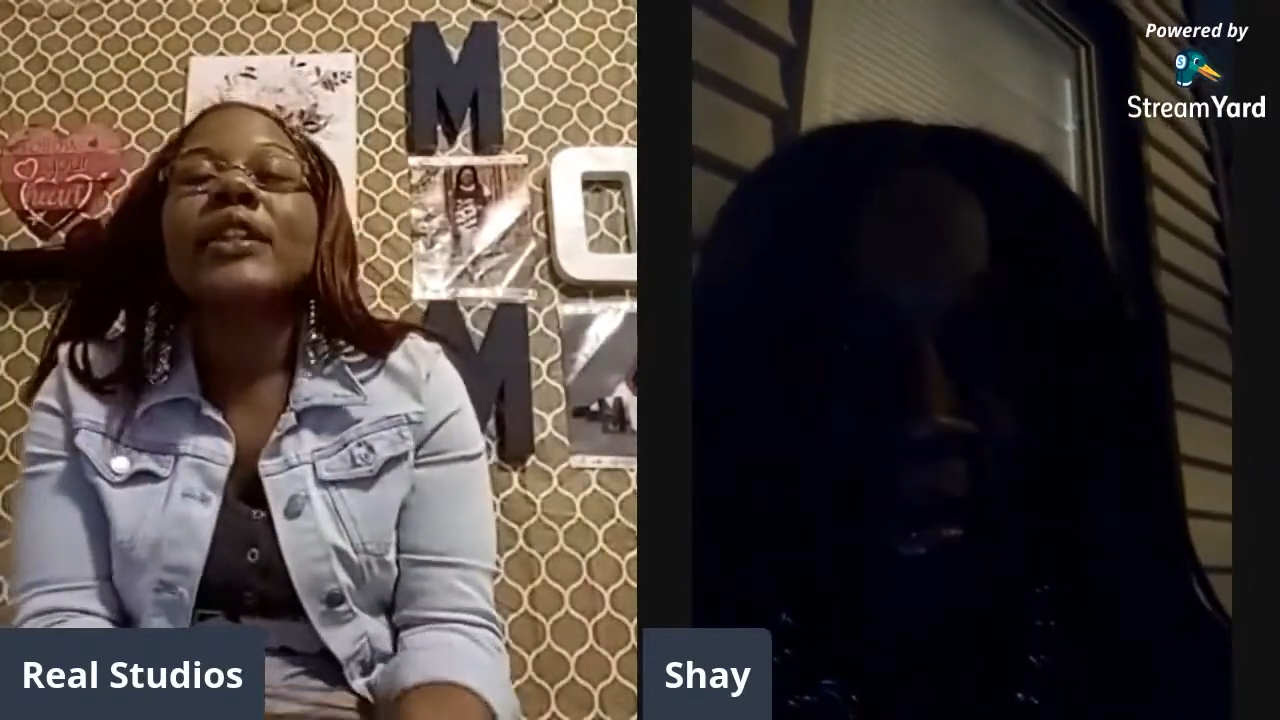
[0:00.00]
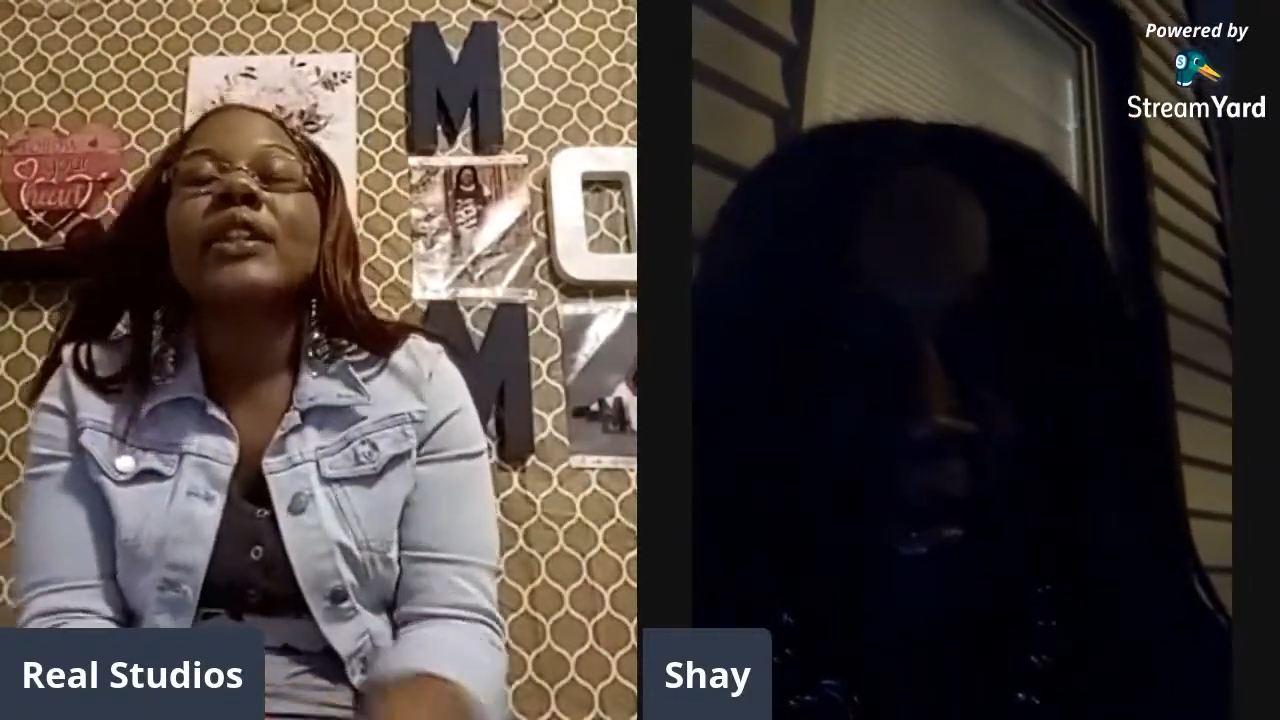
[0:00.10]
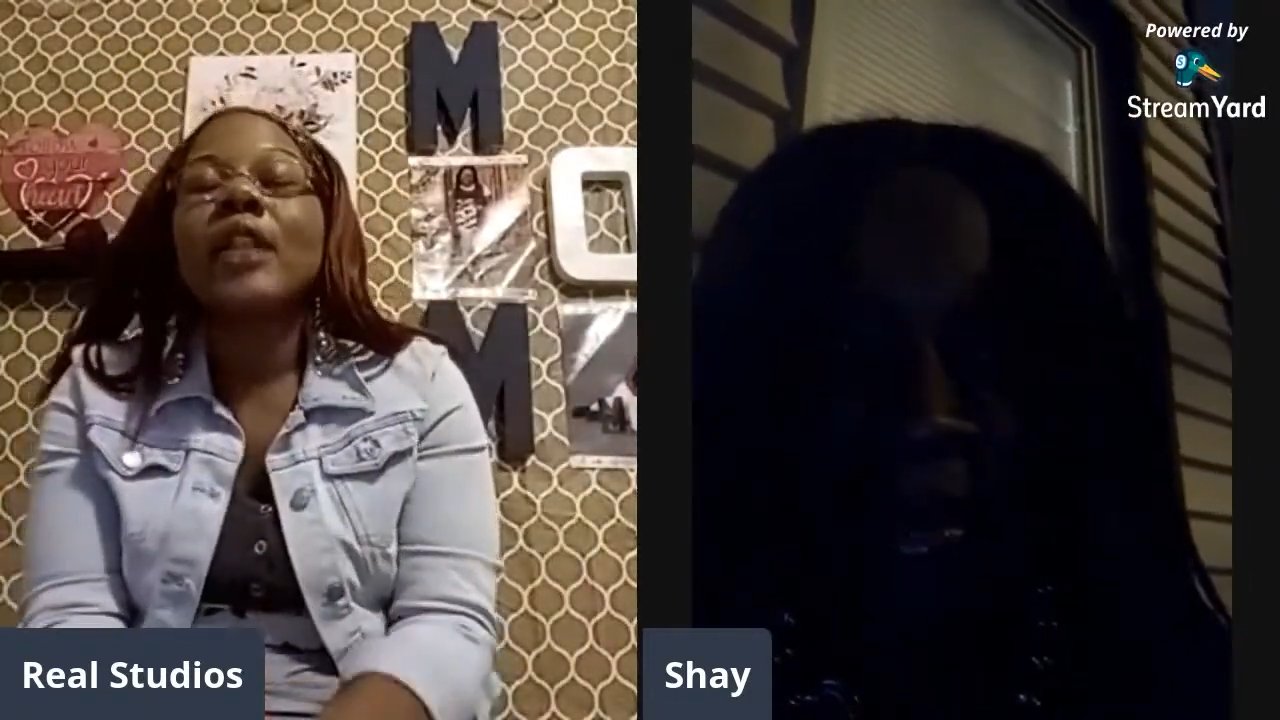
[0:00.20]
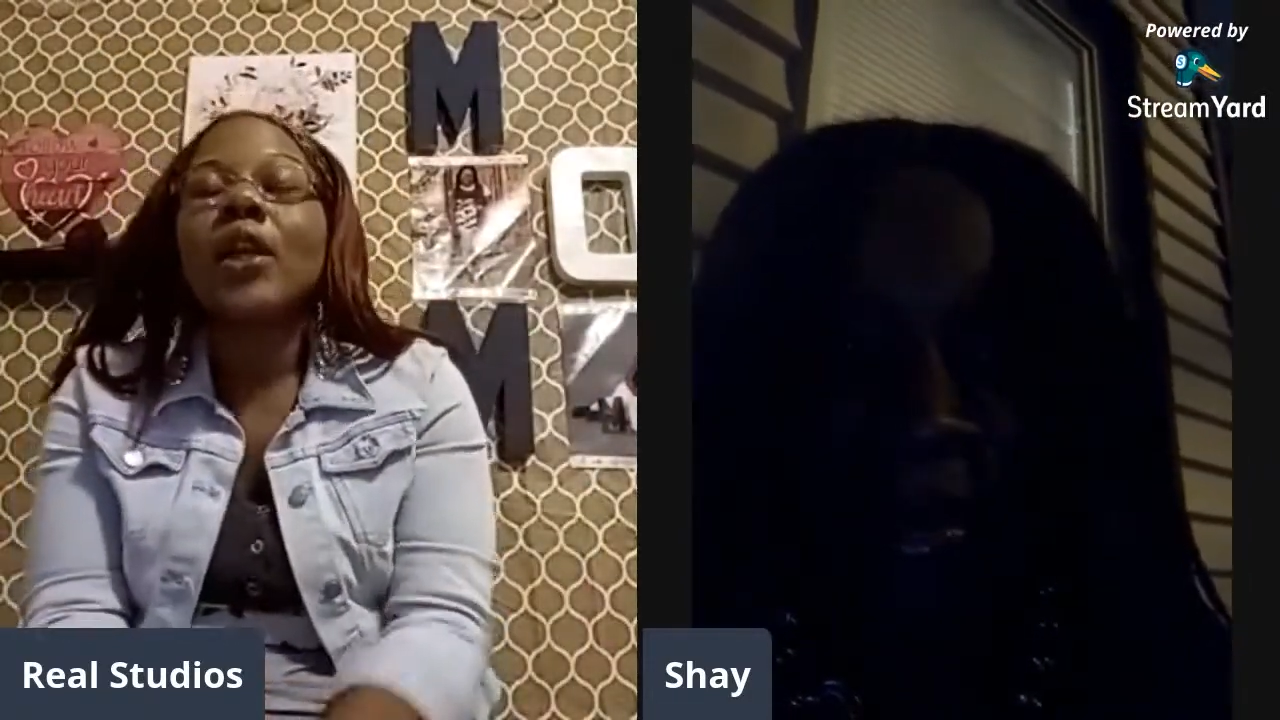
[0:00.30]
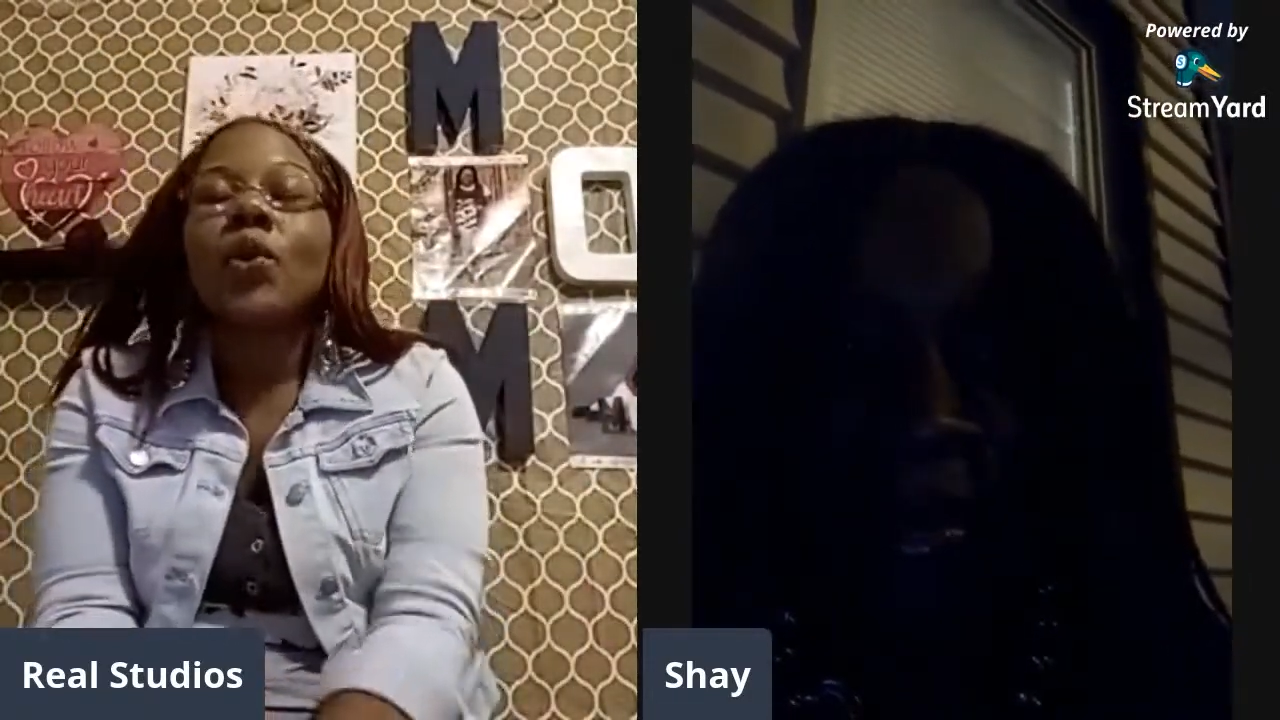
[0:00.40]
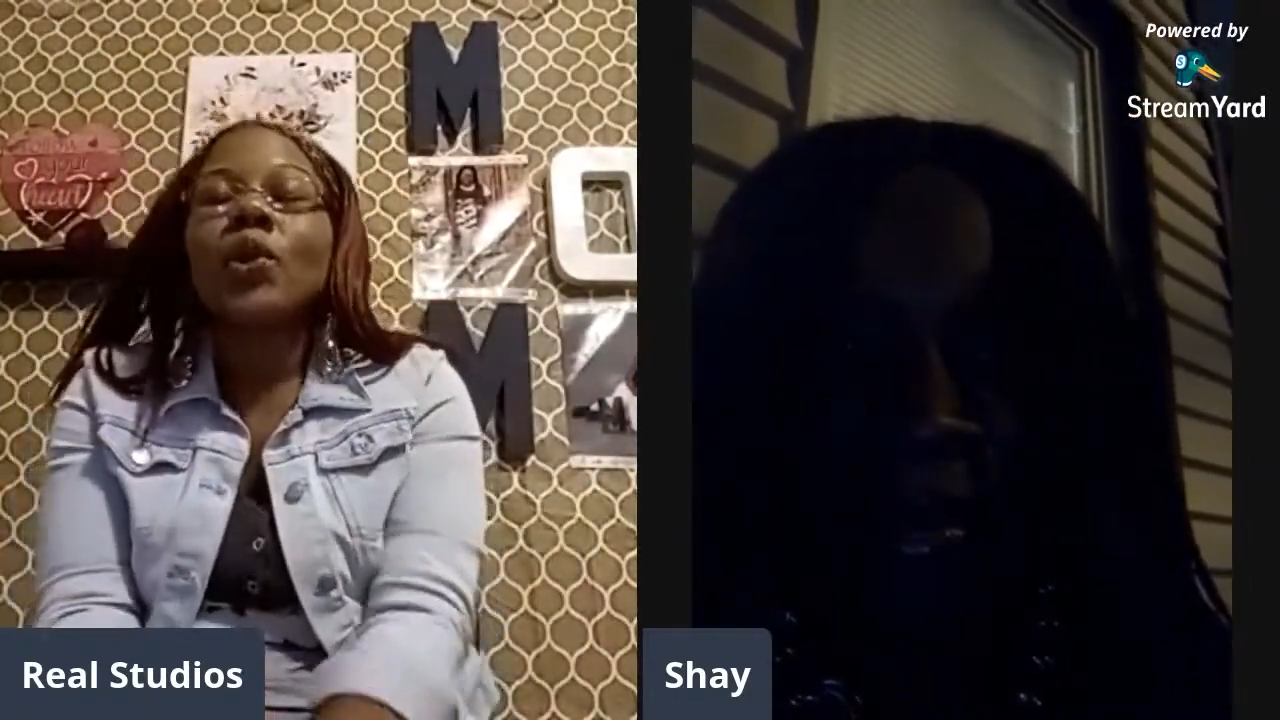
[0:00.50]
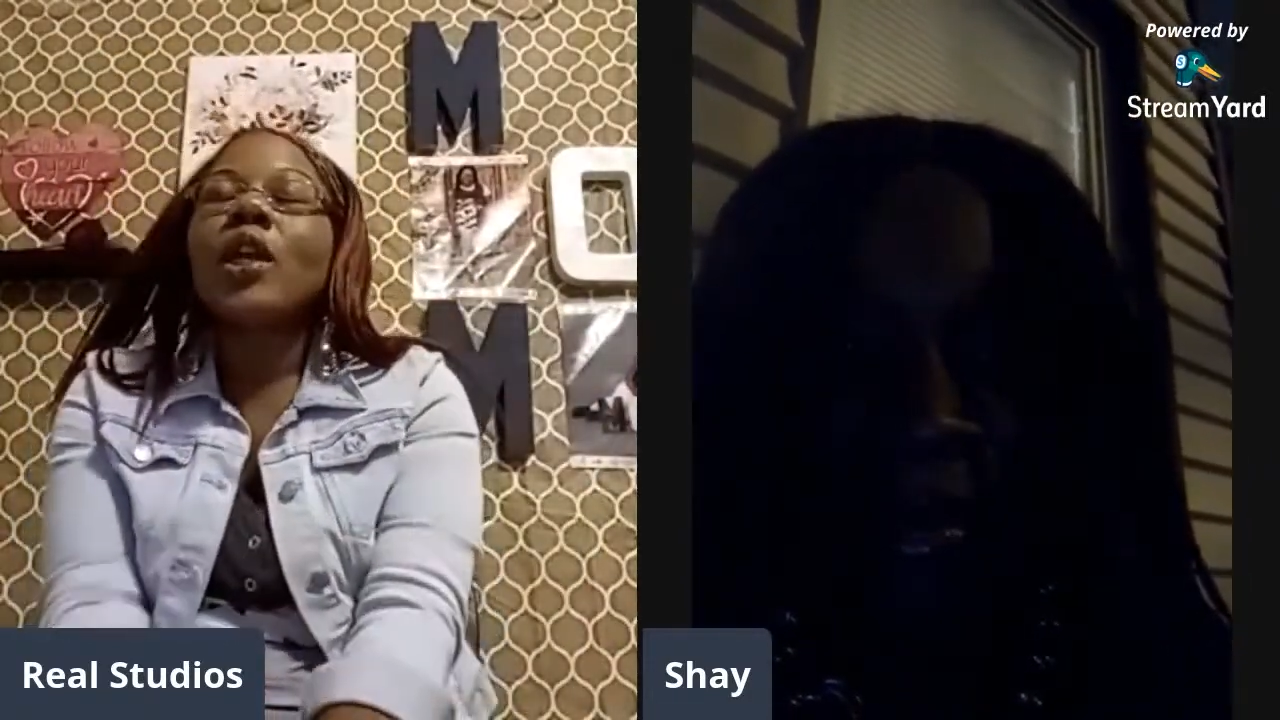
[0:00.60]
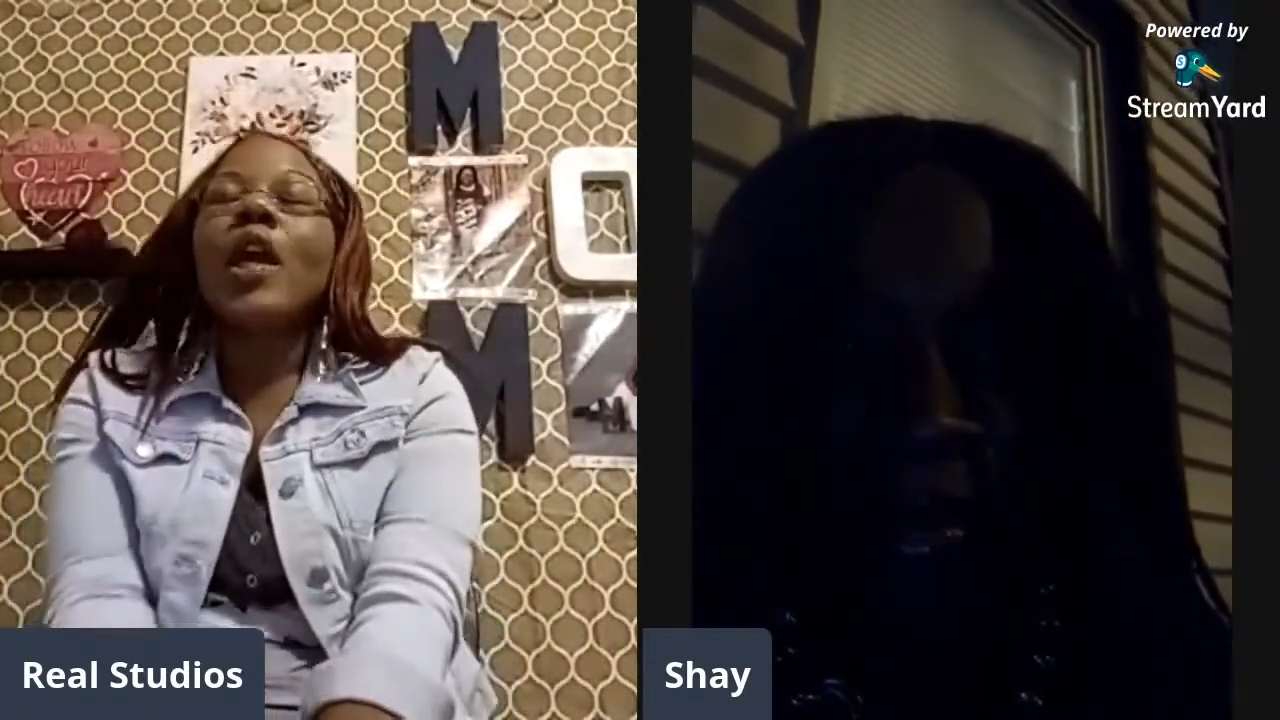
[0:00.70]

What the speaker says: still